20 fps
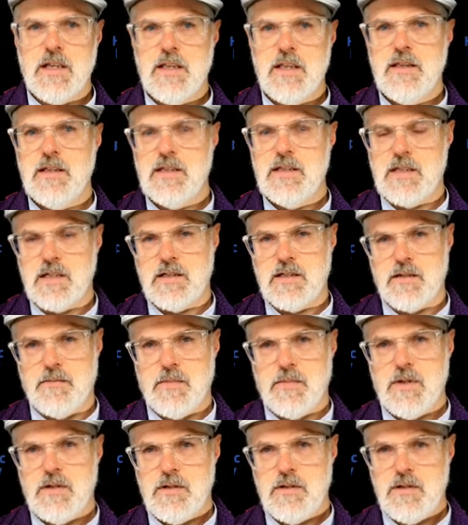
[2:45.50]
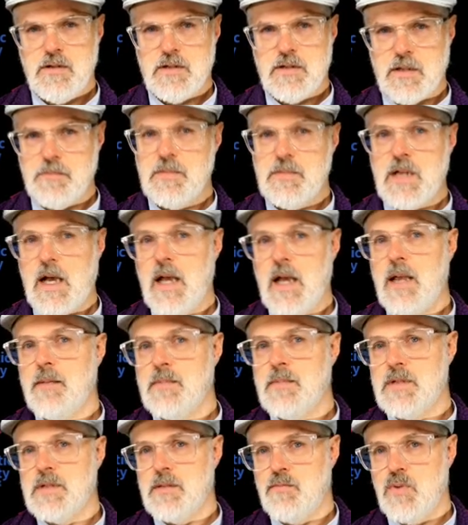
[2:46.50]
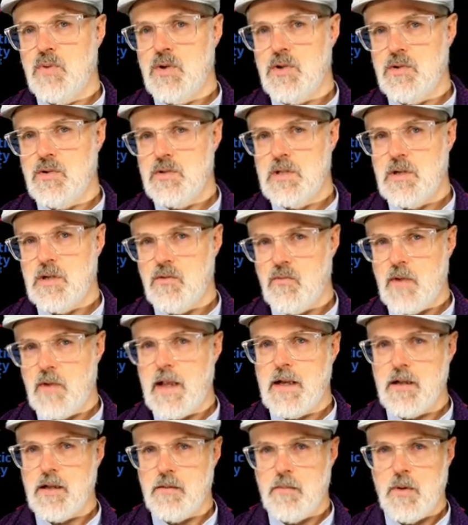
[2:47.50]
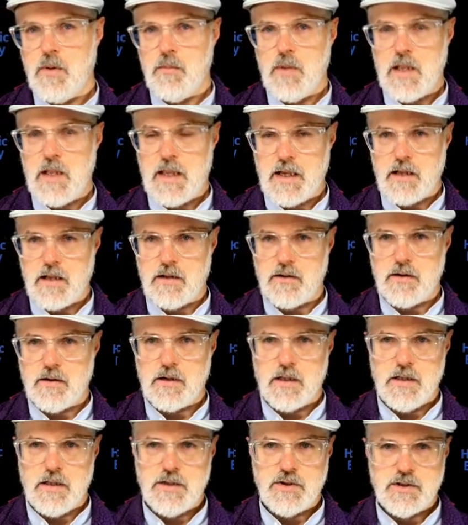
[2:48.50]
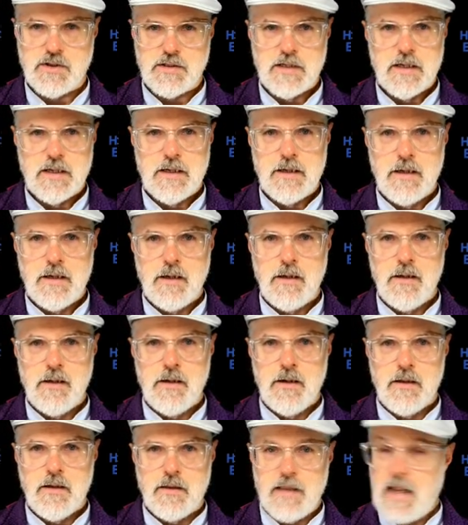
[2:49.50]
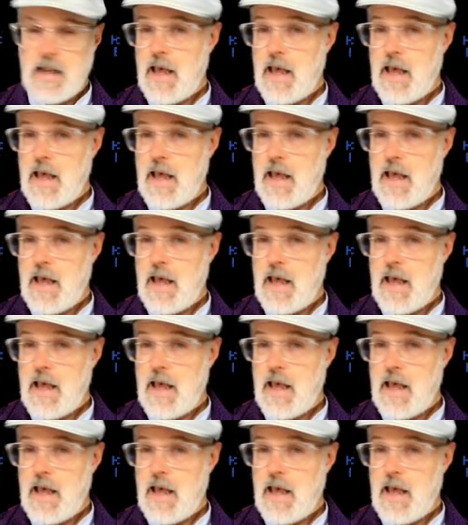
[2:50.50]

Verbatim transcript: in the system to sometimes produce random molecular collisions that